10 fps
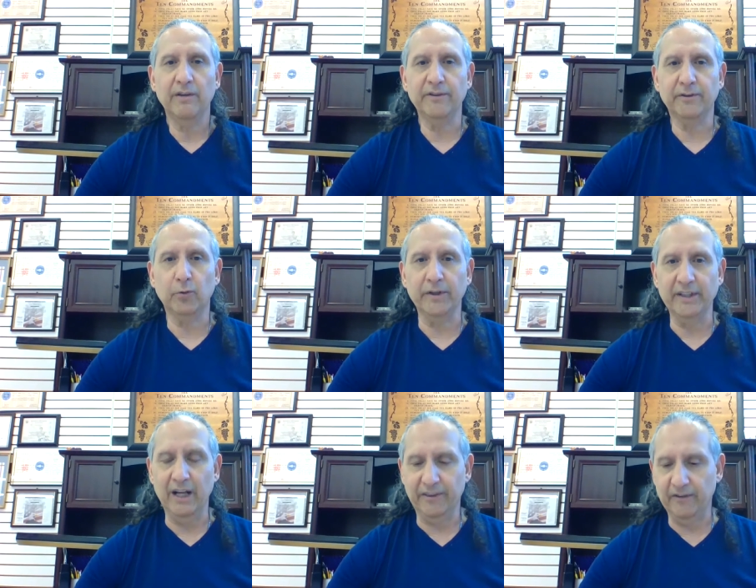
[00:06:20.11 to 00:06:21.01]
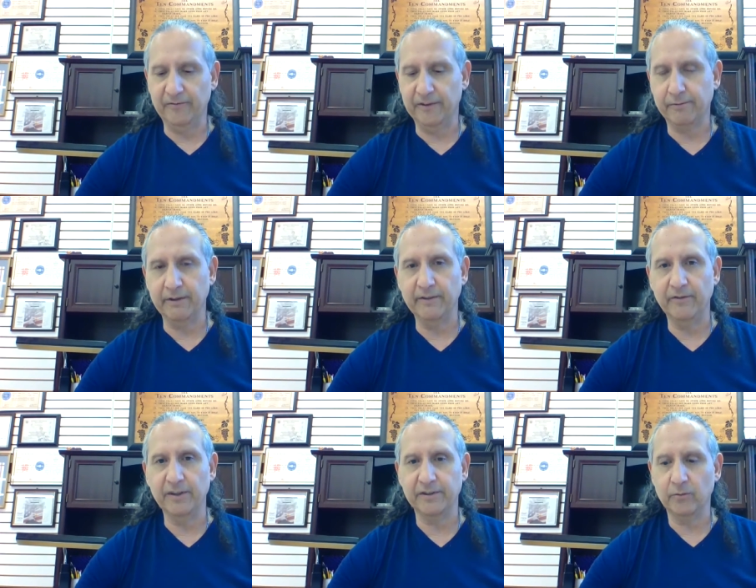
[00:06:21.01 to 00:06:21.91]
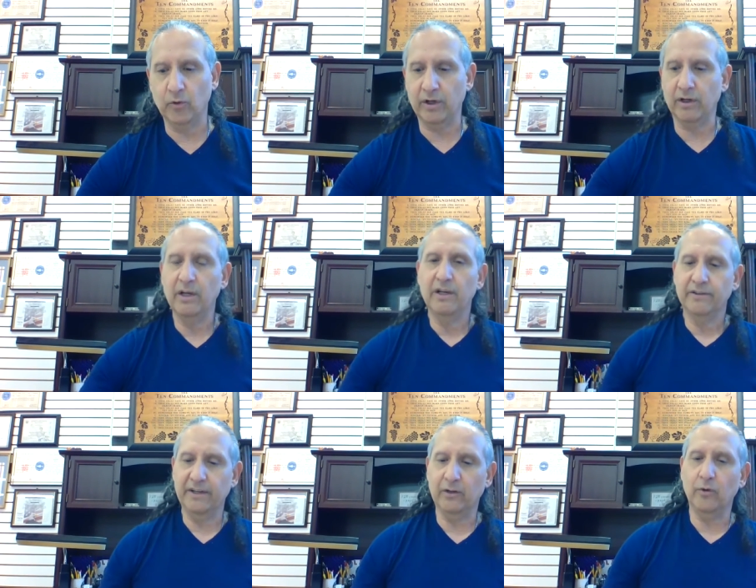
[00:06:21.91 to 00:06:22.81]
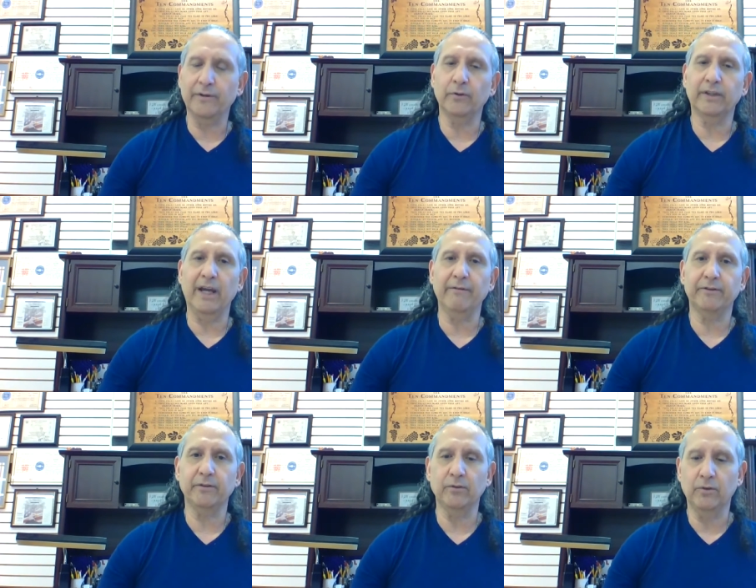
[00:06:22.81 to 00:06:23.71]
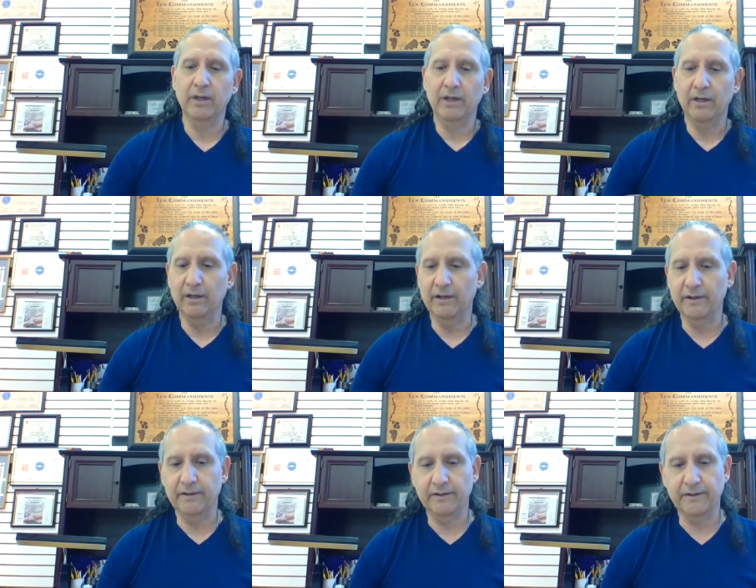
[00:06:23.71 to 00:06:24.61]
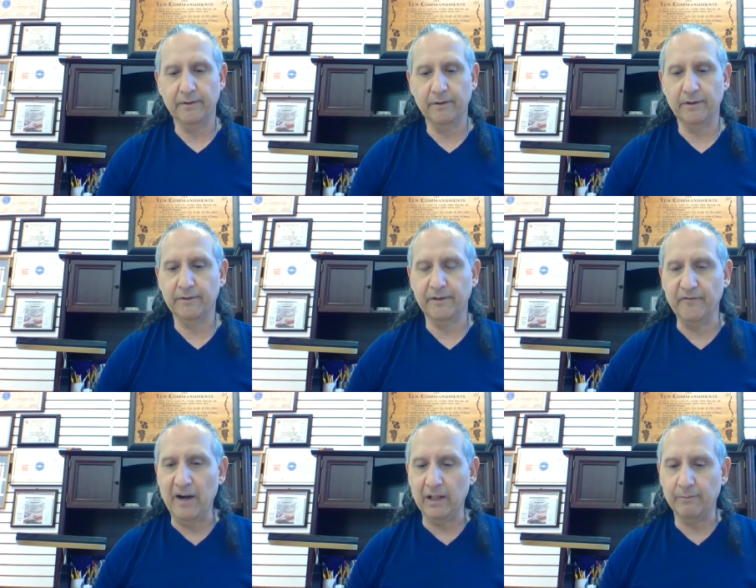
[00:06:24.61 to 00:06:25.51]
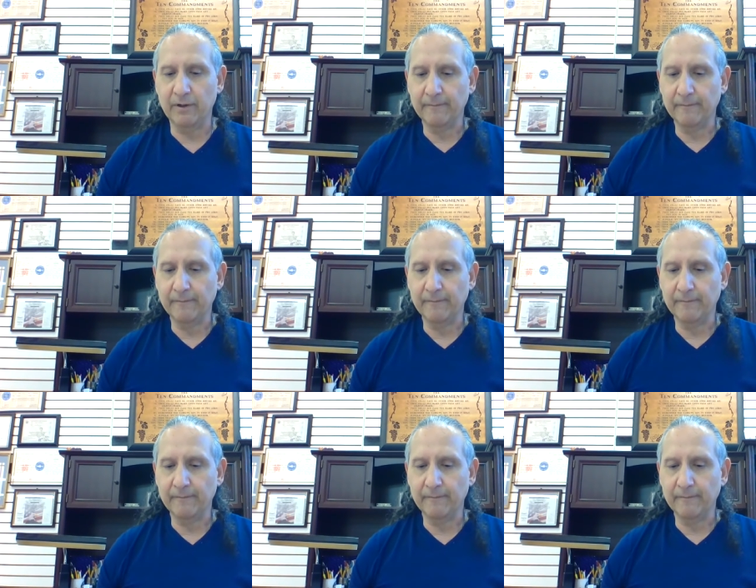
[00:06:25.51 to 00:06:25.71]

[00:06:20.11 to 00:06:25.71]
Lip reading: the 29th Infantry Division, where Taekwondo came to develop.